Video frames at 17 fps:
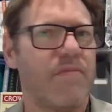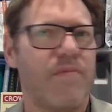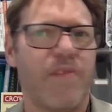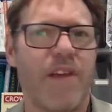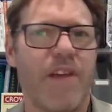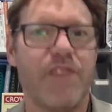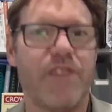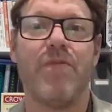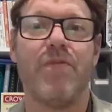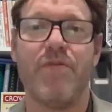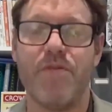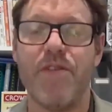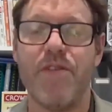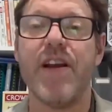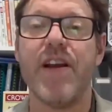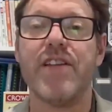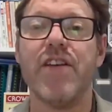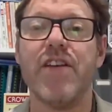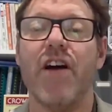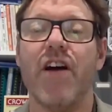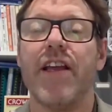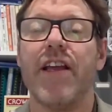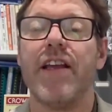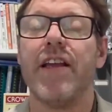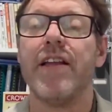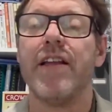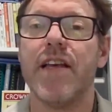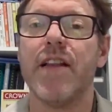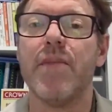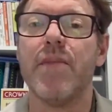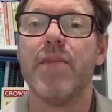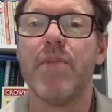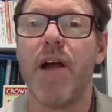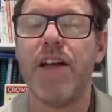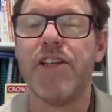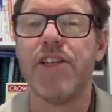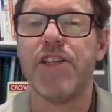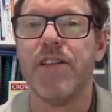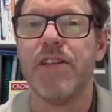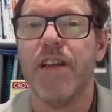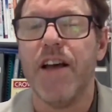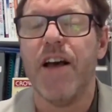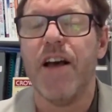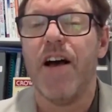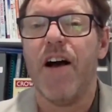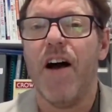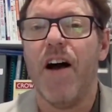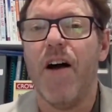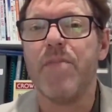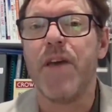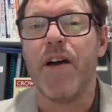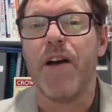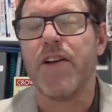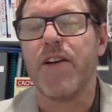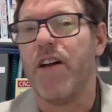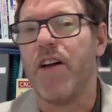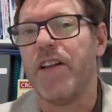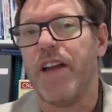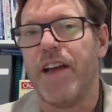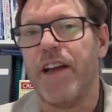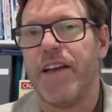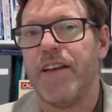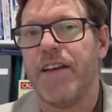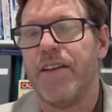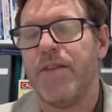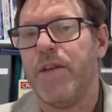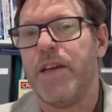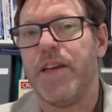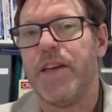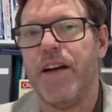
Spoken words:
It's very exciting, and in celebration, I'm going on holiday in a week and a